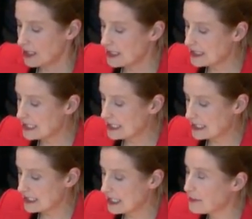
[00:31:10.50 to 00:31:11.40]
And
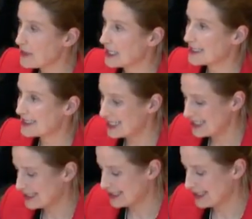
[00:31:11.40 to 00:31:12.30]
indeed, it makes
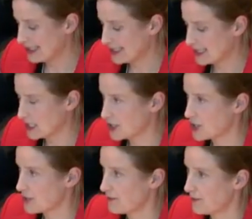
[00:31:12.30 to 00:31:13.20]
sense as
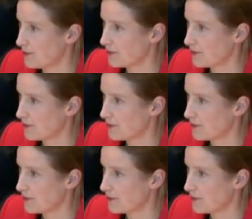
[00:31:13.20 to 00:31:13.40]
such.